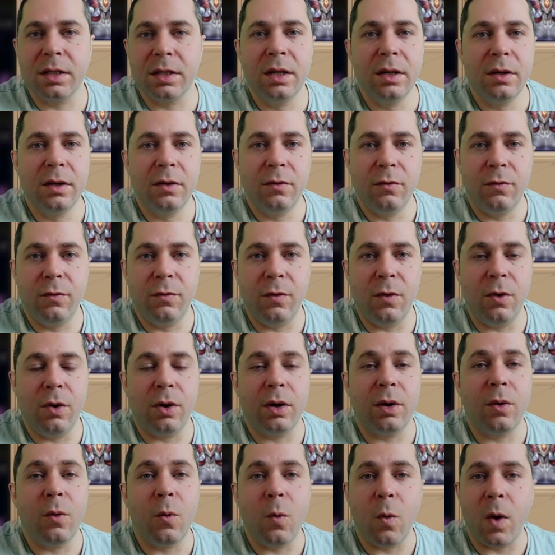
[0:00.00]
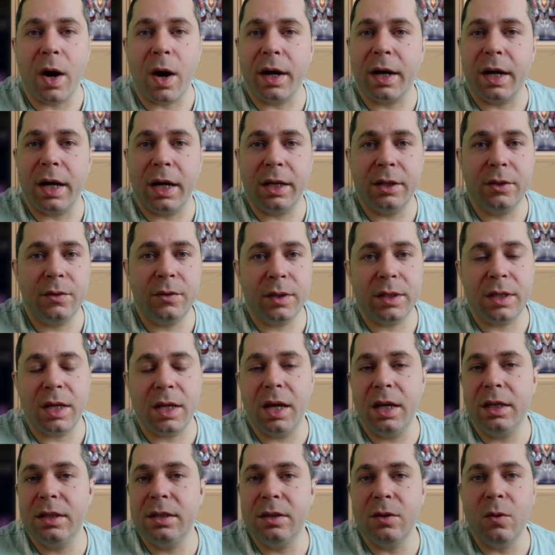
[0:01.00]
for
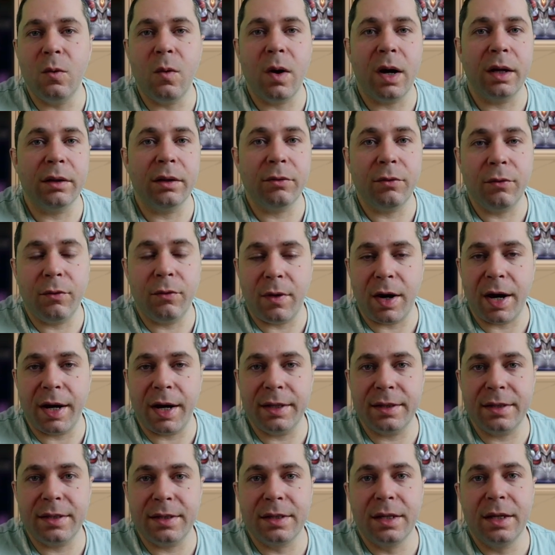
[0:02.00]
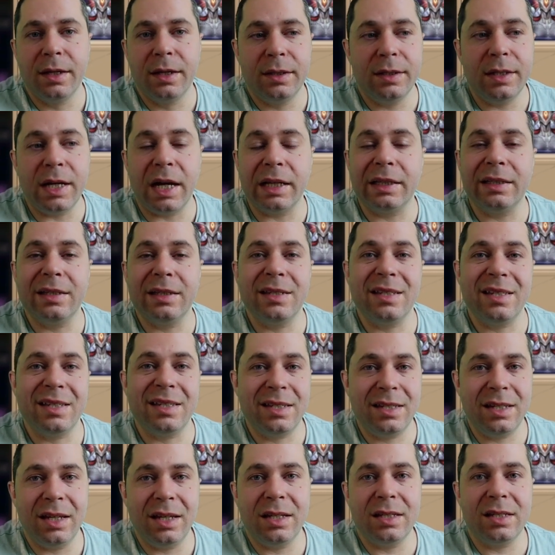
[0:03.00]
181 fights, that is
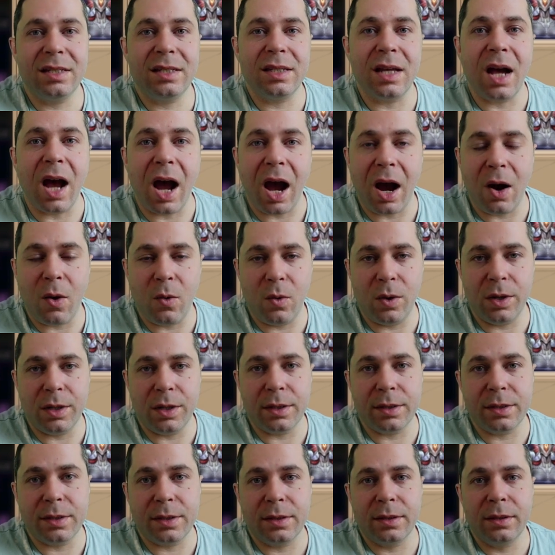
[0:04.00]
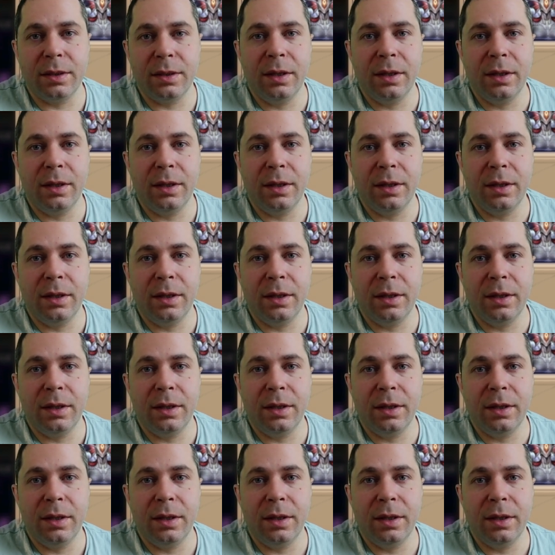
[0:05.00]
6 hours,